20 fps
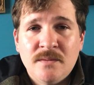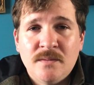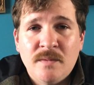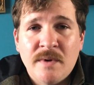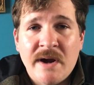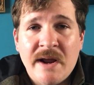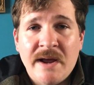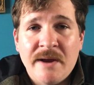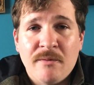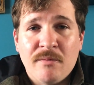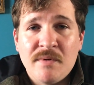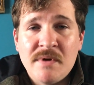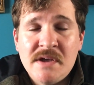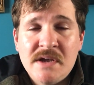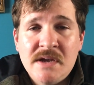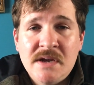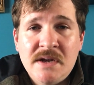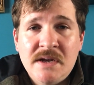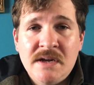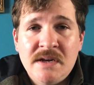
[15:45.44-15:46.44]
when I
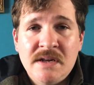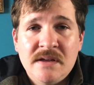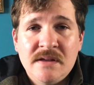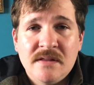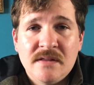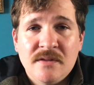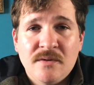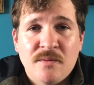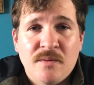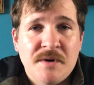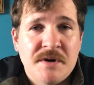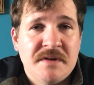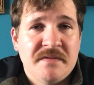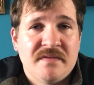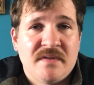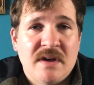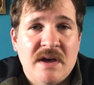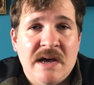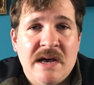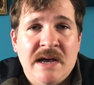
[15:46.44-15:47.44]
read the Word
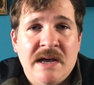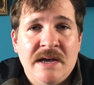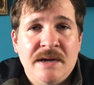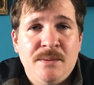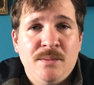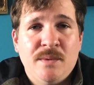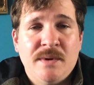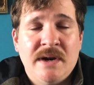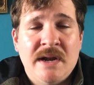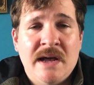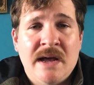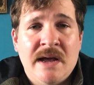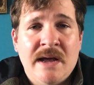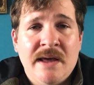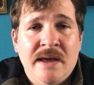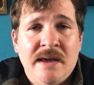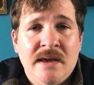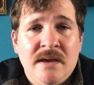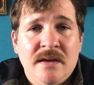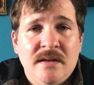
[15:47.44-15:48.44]
of God, when
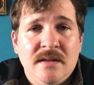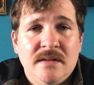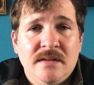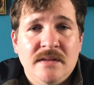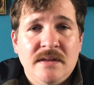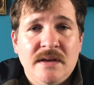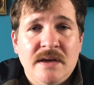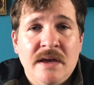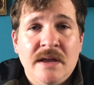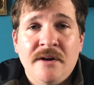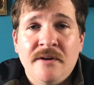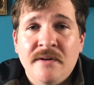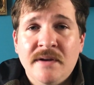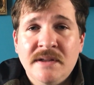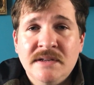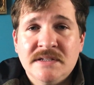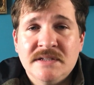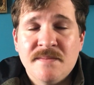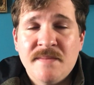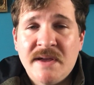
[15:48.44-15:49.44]
I enter
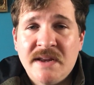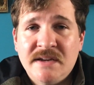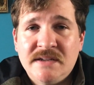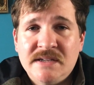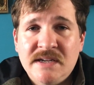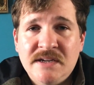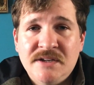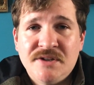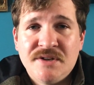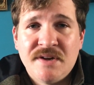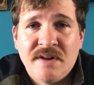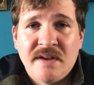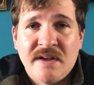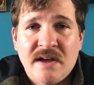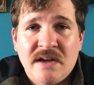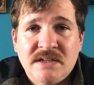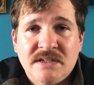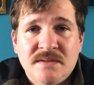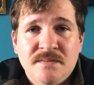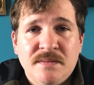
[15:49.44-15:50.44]
into meditation and
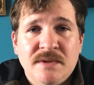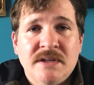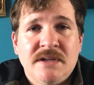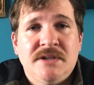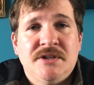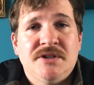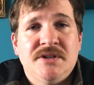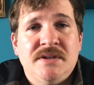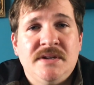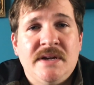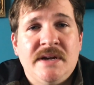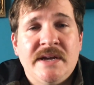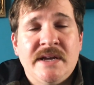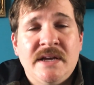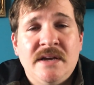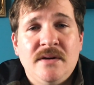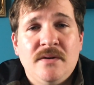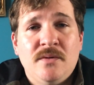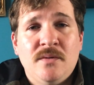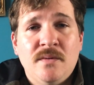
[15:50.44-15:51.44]
contemplation,
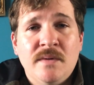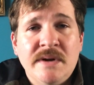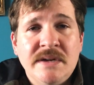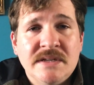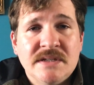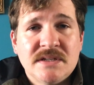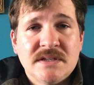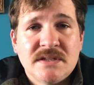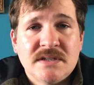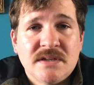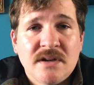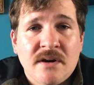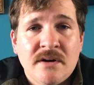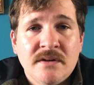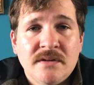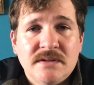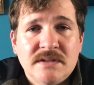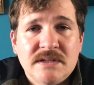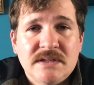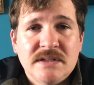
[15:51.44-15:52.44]
I always
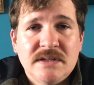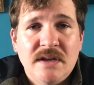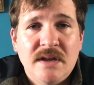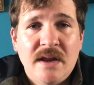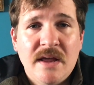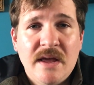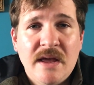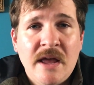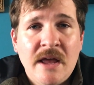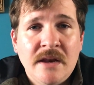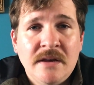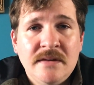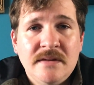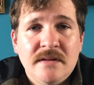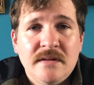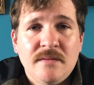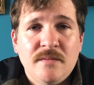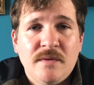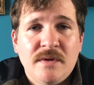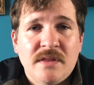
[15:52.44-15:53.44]
start and
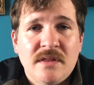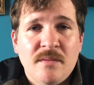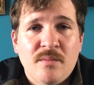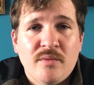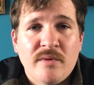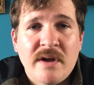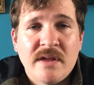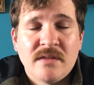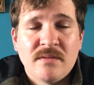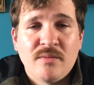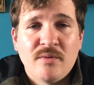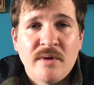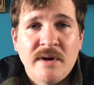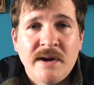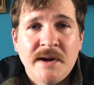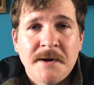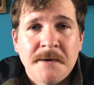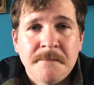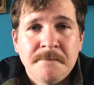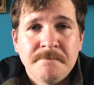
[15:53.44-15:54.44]
end with the breath
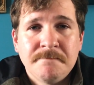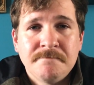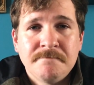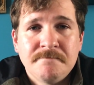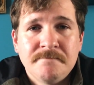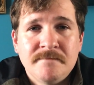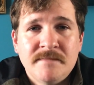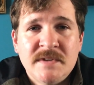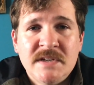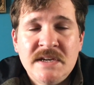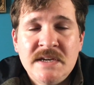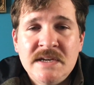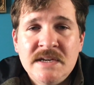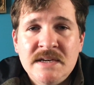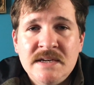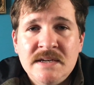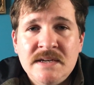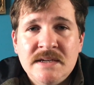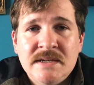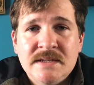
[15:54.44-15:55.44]
prayer.
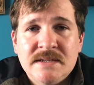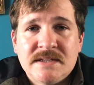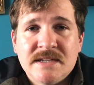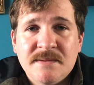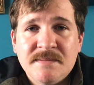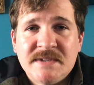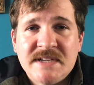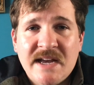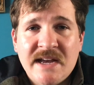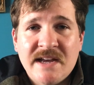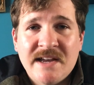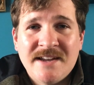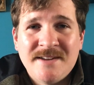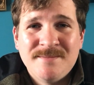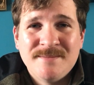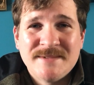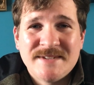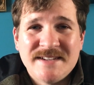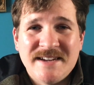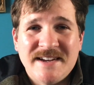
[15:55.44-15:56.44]

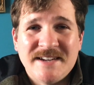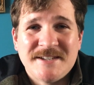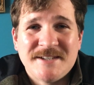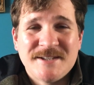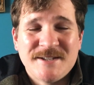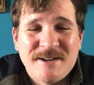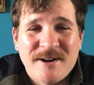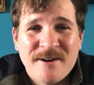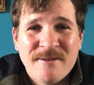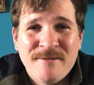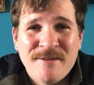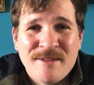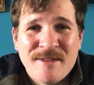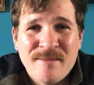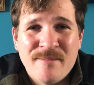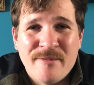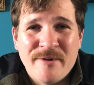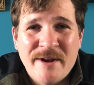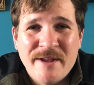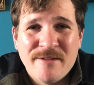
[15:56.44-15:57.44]
Sometimes I start with the
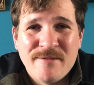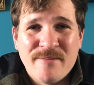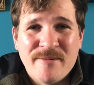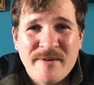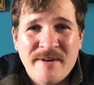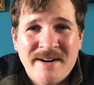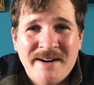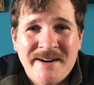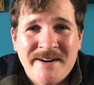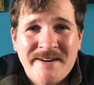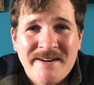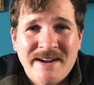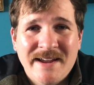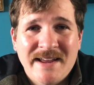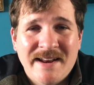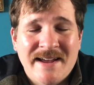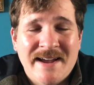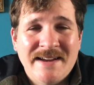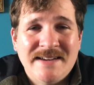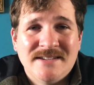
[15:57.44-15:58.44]
breath prayer
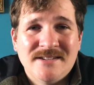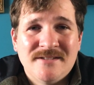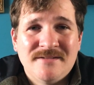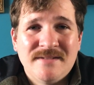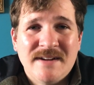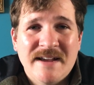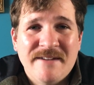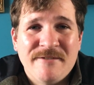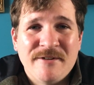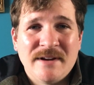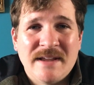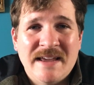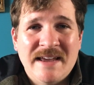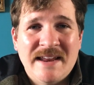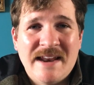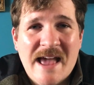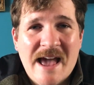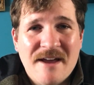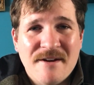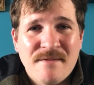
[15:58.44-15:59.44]
and I don't ever
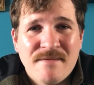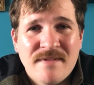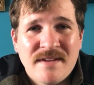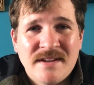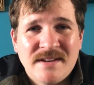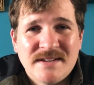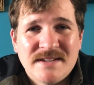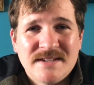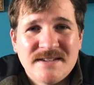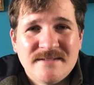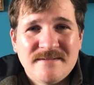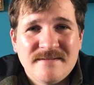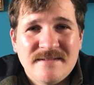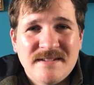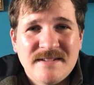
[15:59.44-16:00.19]
get out of it